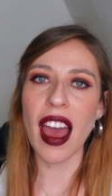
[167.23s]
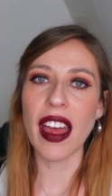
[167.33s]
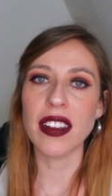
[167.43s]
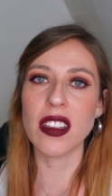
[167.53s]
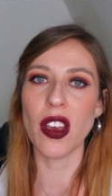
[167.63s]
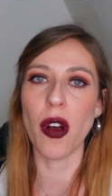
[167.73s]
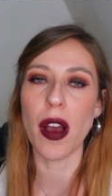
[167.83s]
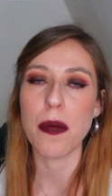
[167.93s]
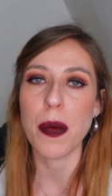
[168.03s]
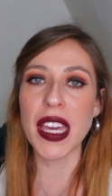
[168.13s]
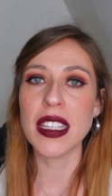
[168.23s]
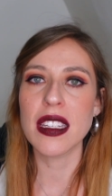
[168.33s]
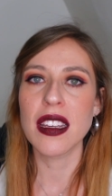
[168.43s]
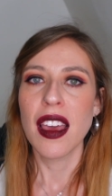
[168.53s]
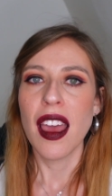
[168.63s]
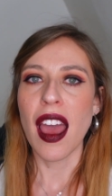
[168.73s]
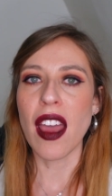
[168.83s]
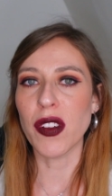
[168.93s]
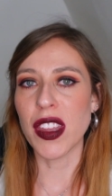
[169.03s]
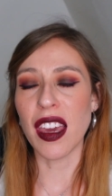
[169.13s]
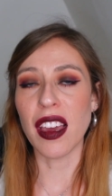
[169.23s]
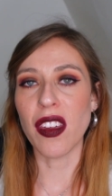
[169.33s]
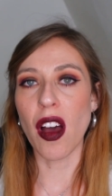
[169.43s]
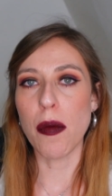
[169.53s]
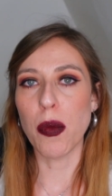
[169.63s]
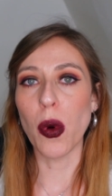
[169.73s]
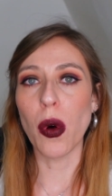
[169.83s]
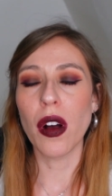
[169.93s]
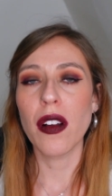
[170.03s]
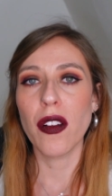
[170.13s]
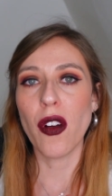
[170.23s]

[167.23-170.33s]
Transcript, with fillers: And so I based everything that I bought